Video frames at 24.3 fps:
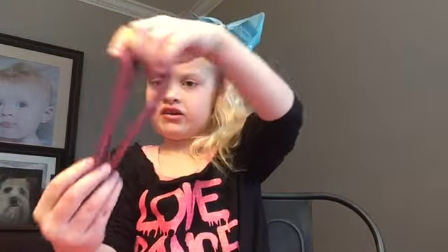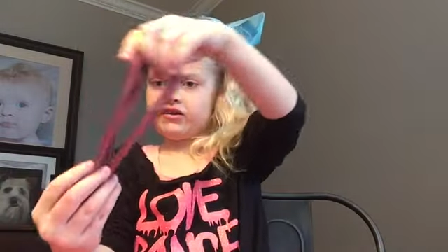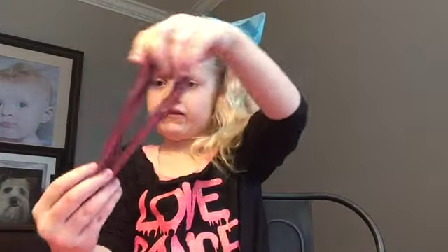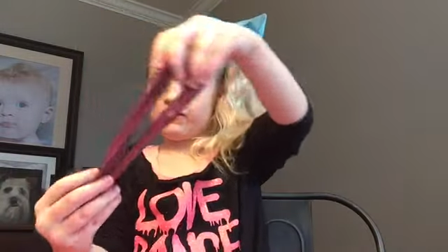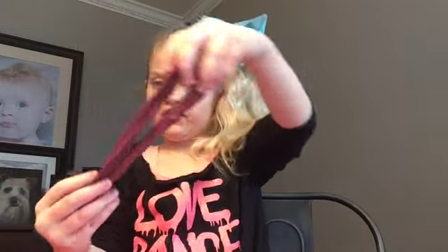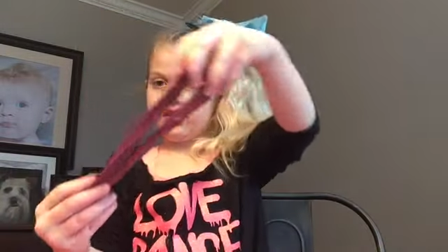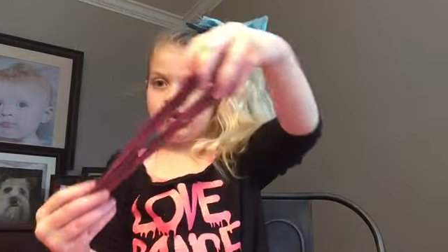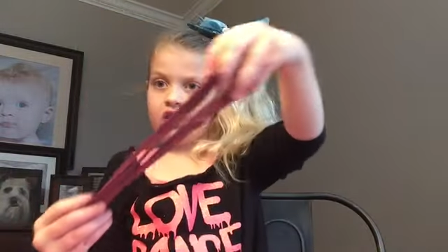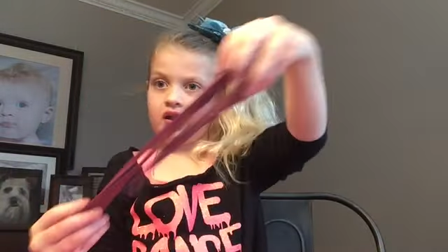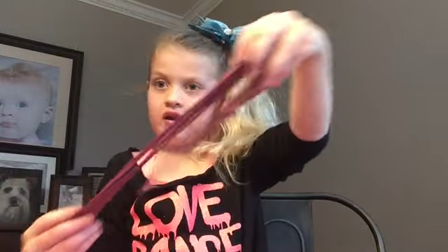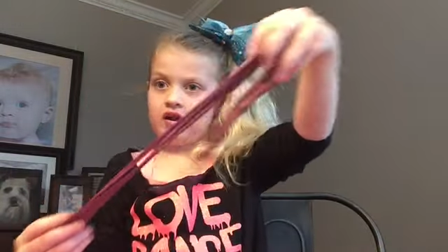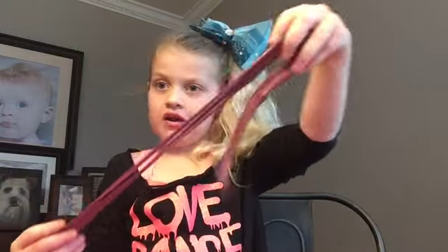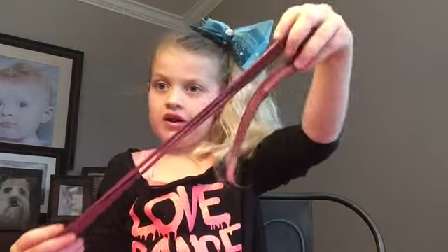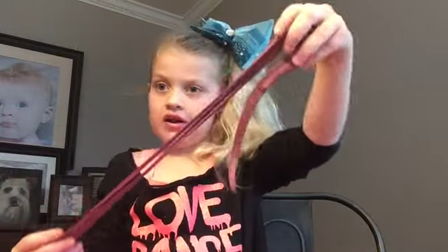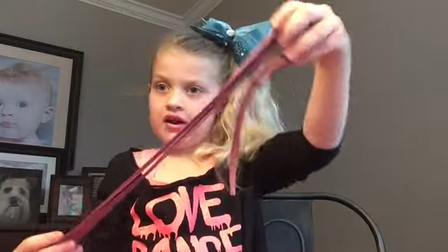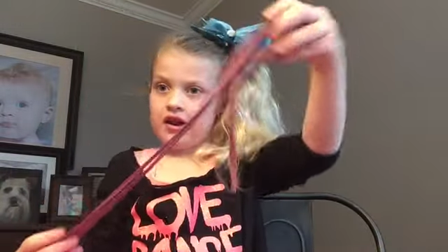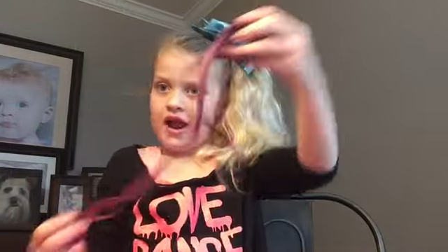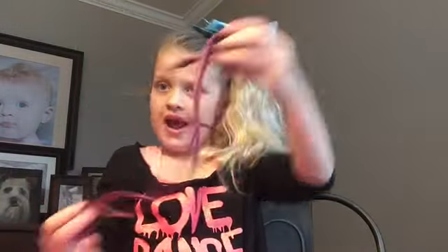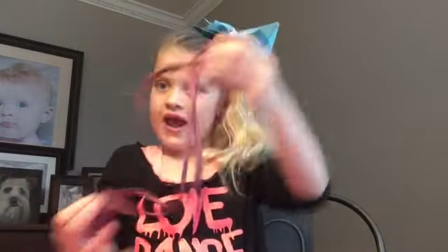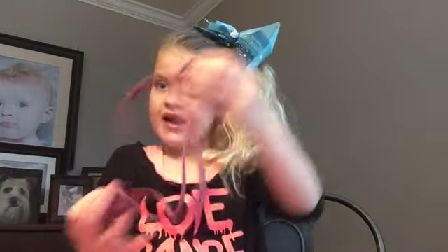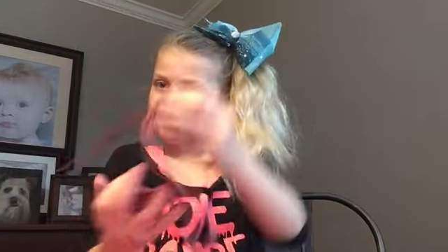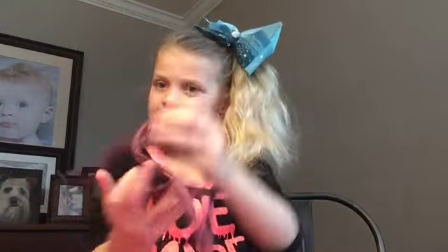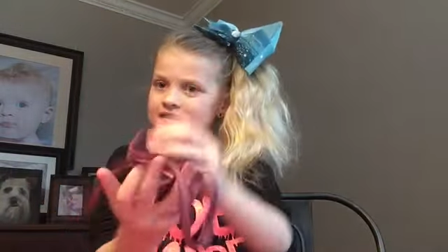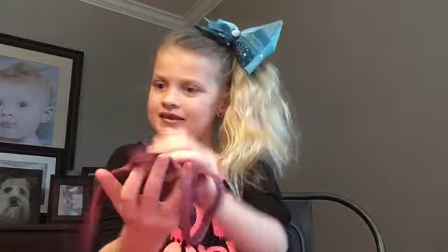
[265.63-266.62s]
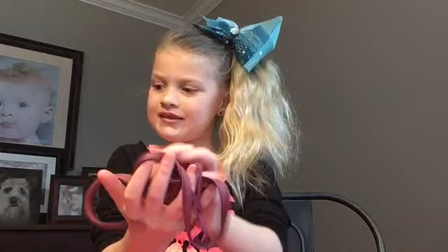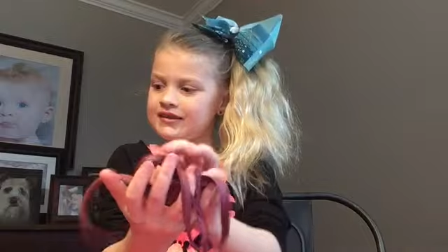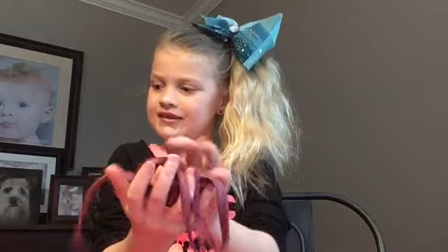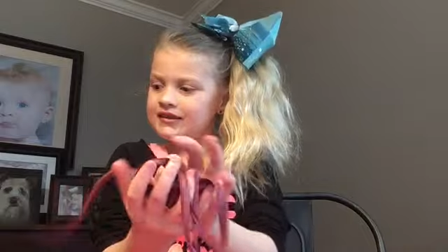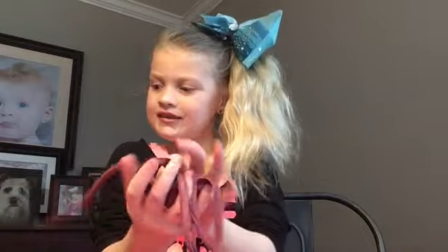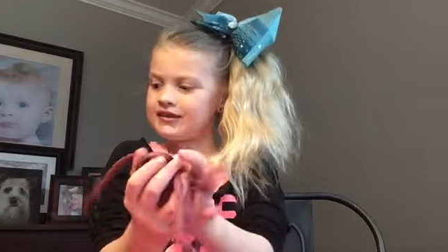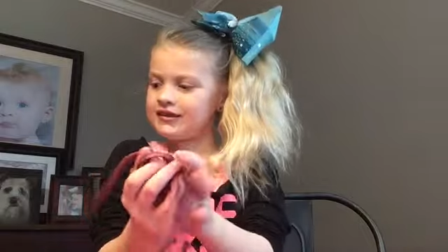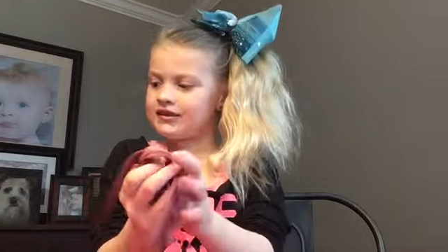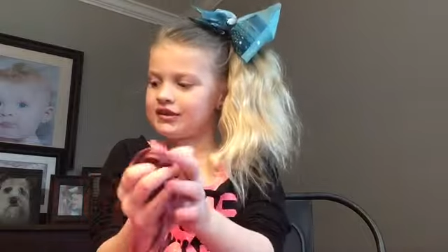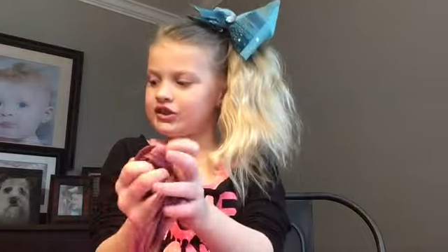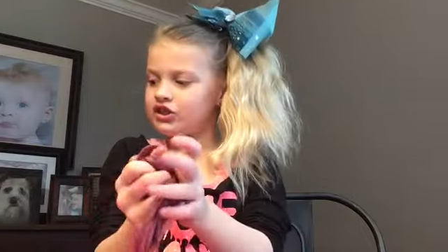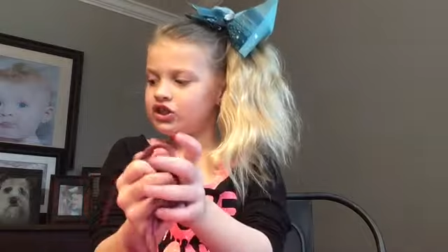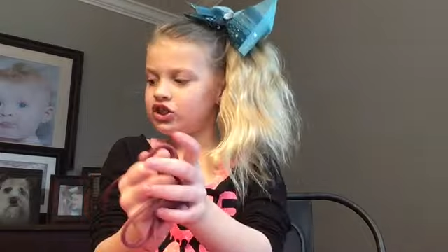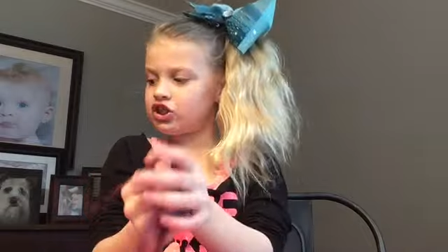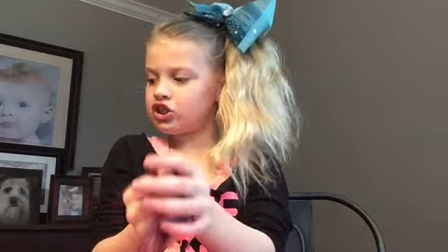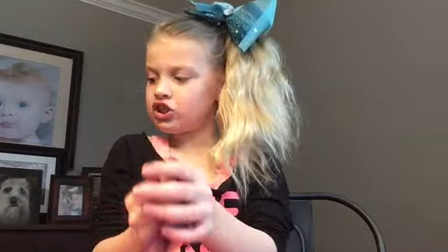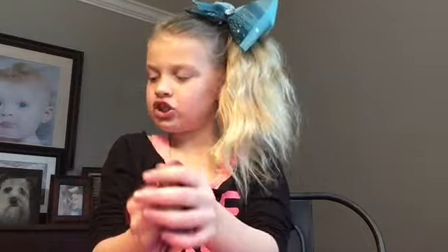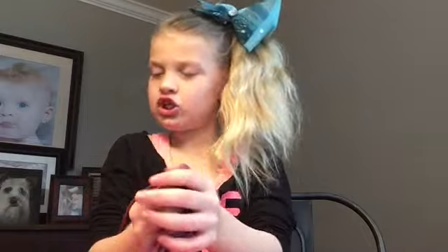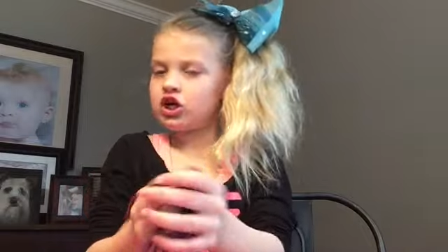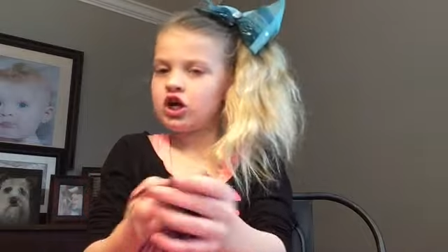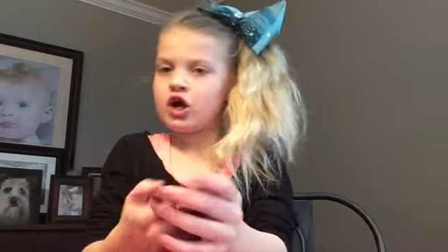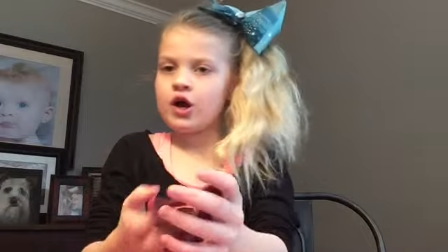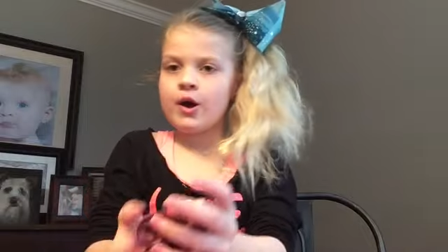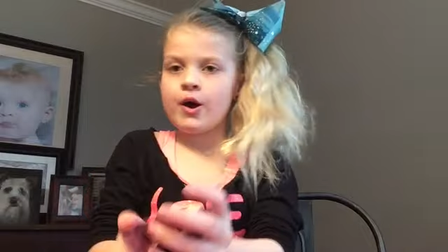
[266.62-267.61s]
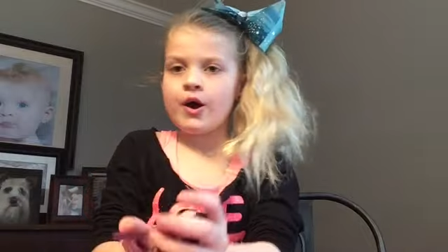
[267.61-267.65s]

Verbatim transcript: to the next